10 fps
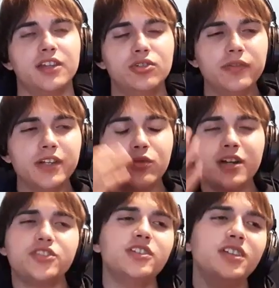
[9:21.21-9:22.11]
You even
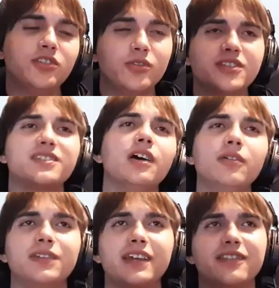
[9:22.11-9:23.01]
questioned it
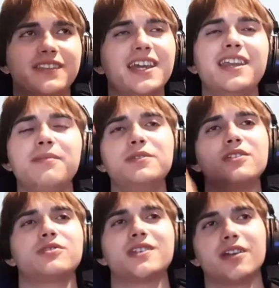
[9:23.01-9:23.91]
yourself like ten
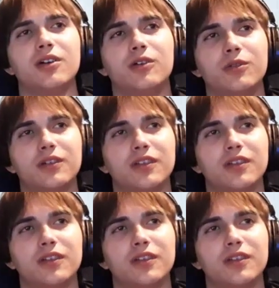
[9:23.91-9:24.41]
episodes ago.